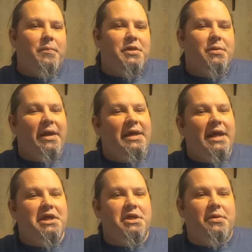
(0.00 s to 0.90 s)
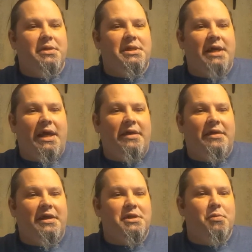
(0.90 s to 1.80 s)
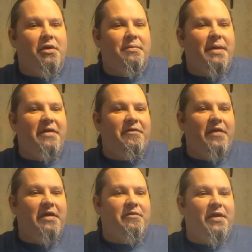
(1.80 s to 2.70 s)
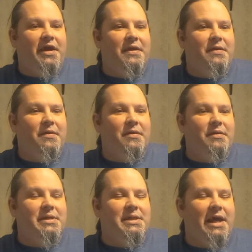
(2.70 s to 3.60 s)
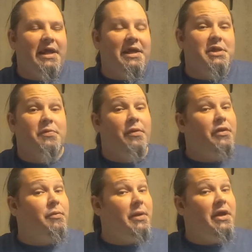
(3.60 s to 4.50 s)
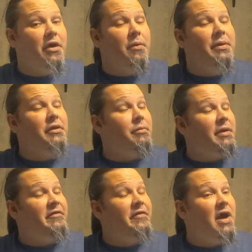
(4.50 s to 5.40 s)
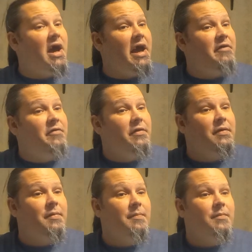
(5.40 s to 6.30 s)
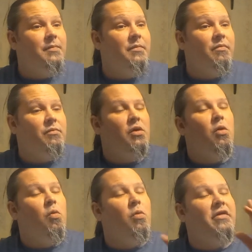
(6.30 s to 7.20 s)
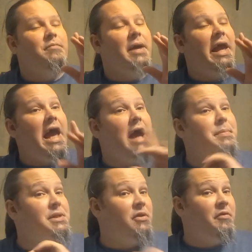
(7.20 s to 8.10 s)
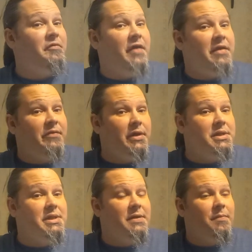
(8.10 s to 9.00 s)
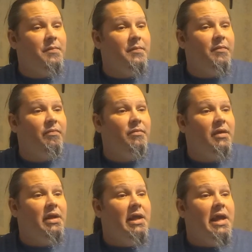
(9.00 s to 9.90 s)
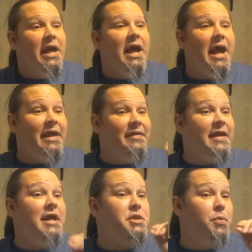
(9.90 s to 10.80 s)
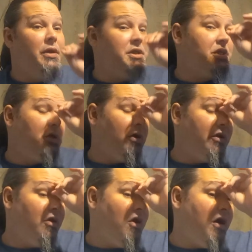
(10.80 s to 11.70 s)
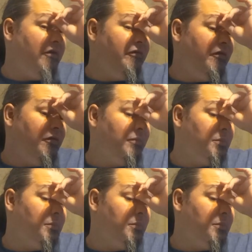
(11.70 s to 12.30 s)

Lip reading: So I guess you'd say that it's one of my favorite settings for 3.0 and 3.5. One of my absolute favorites. And that's where it started off.